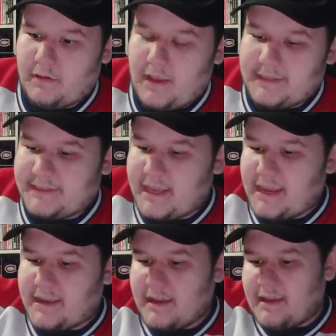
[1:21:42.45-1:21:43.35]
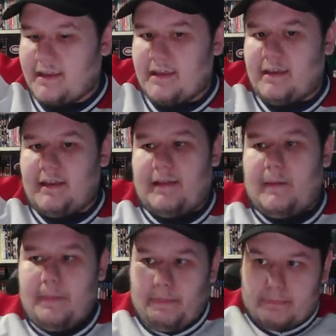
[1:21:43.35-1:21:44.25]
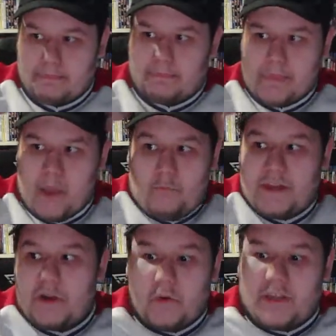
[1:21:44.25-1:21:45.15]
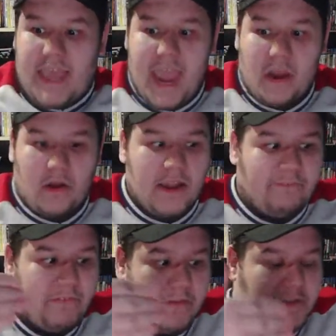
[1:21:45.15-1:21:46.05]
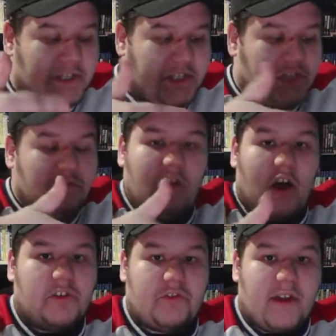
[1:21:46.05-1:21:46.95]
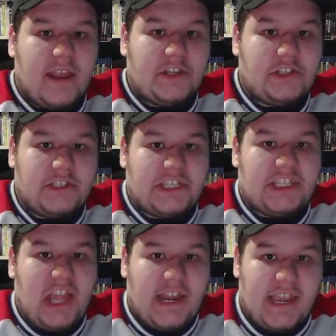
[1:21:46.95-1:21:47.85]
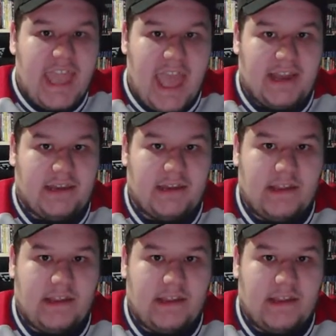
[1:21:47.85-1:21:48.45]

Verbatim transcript: It's like, we don't care if you just do Andre and Stud again.